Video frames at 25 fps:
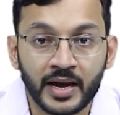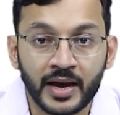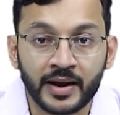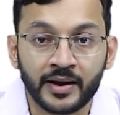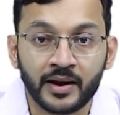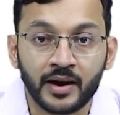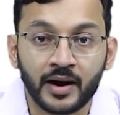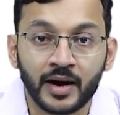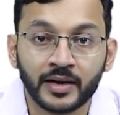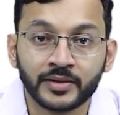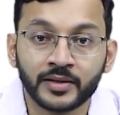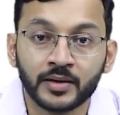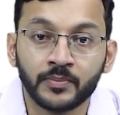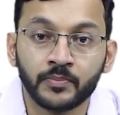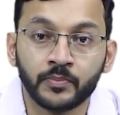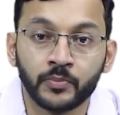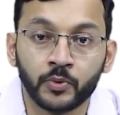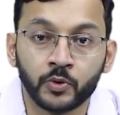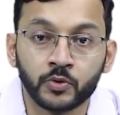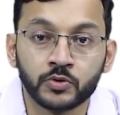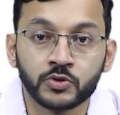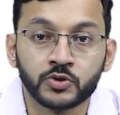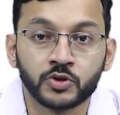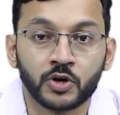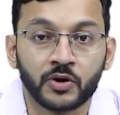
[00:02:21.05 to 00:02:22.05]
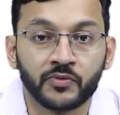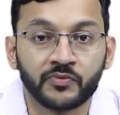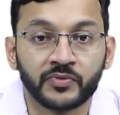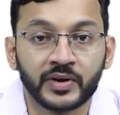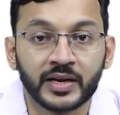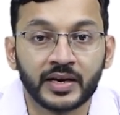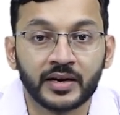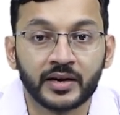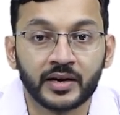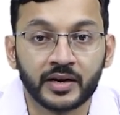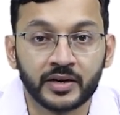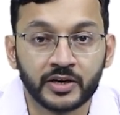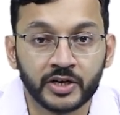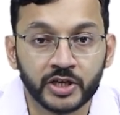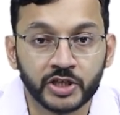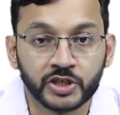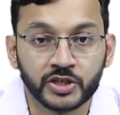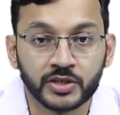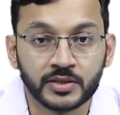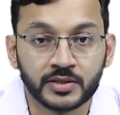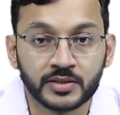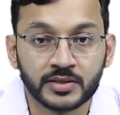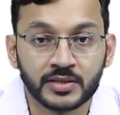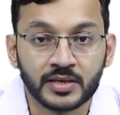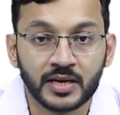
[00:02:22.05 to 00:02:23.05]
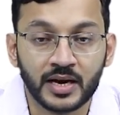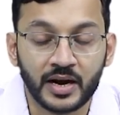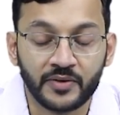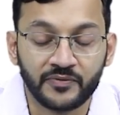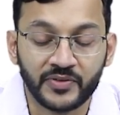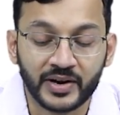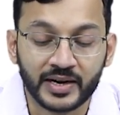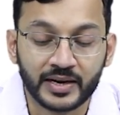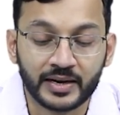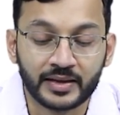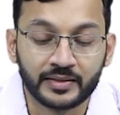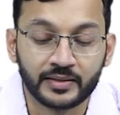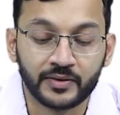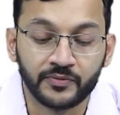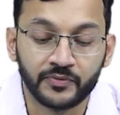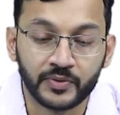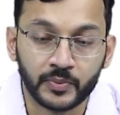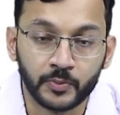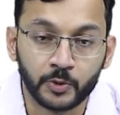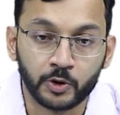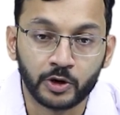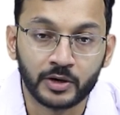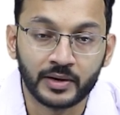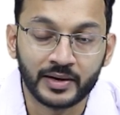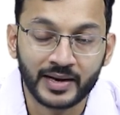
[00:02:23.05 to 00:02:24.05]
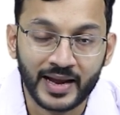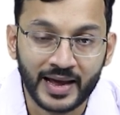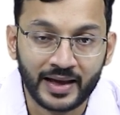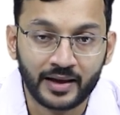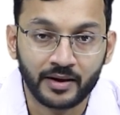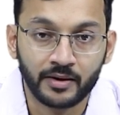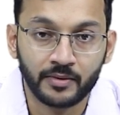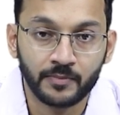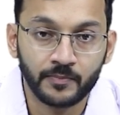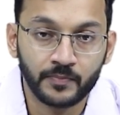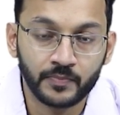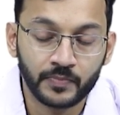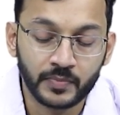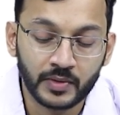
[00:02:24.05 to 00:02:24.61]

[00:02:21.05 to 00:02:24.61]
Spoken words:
and other bone softening conditions affecting the femoral neck.